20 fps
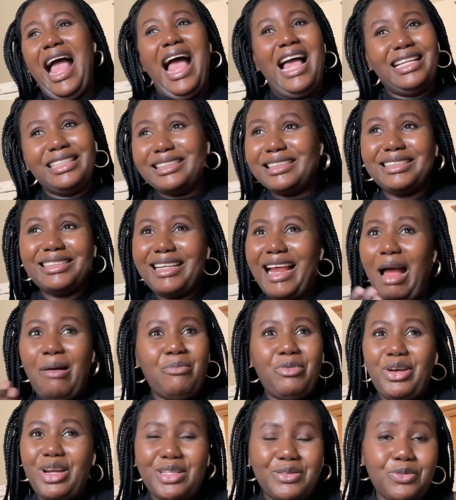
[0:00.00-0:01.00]
And I'm
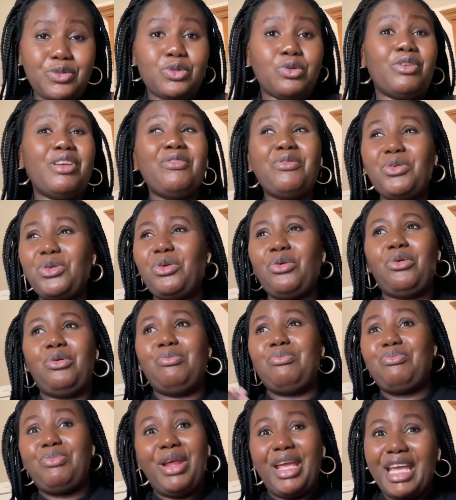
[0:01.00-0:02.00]
grateful to, even though
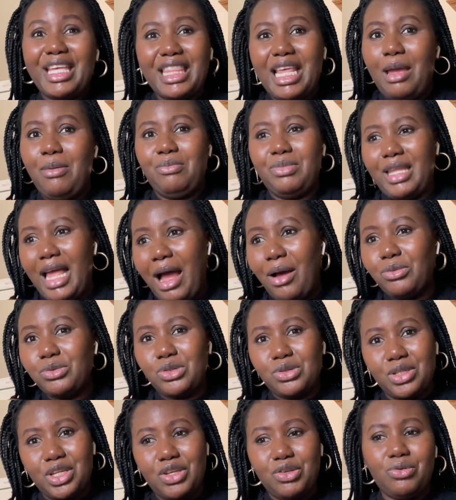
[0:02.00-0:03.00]
bringing them down
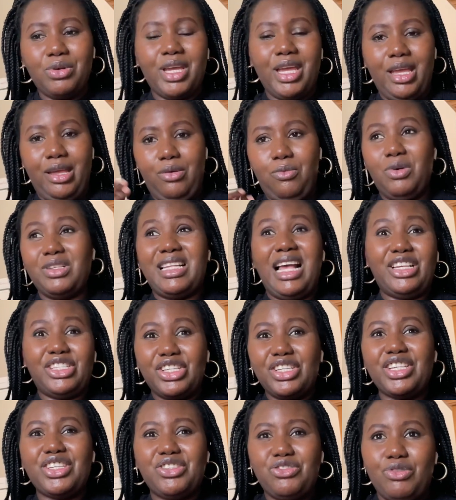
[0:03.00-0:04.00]
to the UK was
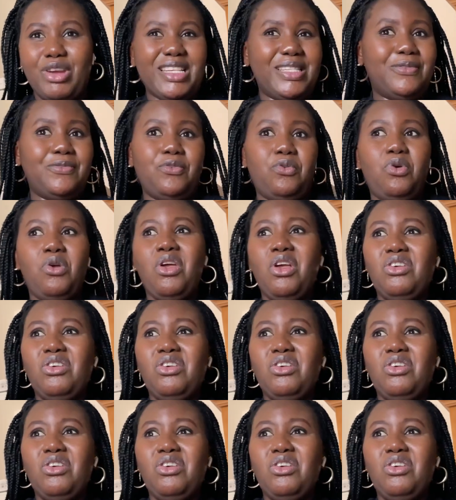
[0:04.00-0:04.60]
actually stressful,